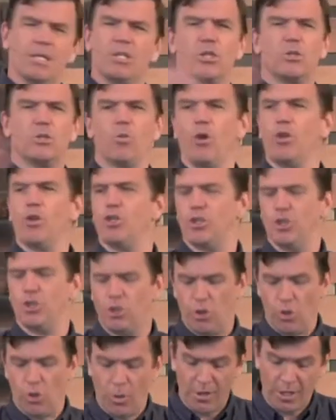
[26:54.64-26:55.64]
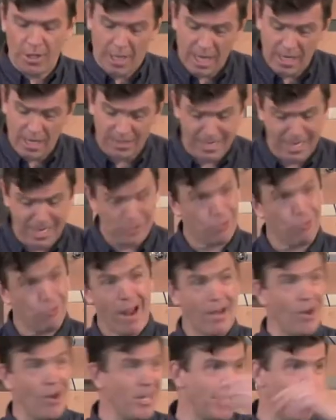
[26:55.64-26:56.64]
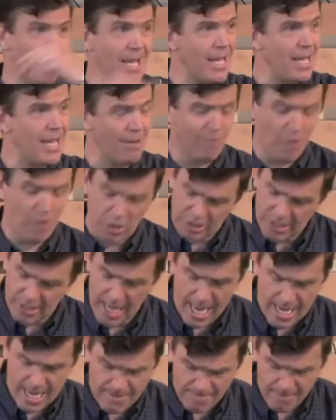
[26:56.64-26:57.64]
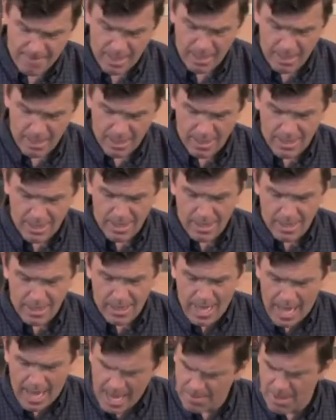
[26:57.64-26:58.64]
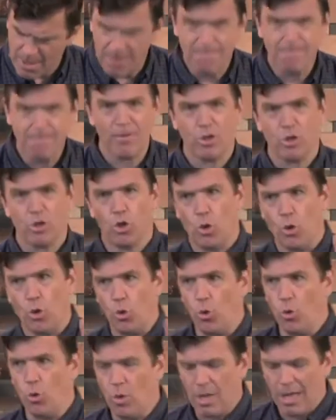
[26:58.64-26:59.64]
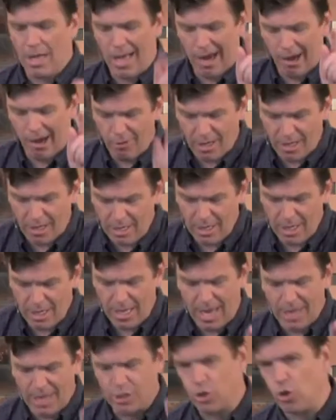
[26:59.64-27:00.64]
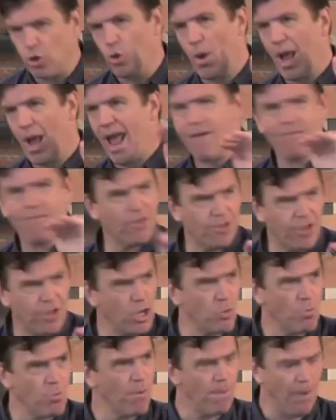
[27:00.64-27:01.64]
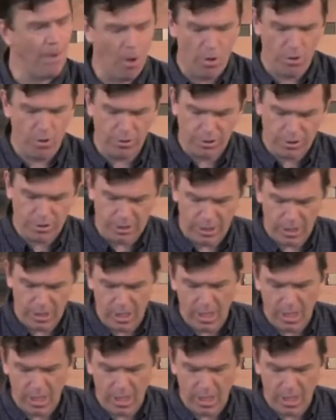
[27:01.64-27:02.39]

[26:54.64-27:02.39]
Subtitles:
is what you should do. And the king says, great idea. Verse 10, Haman, you hurry and do everything you proposed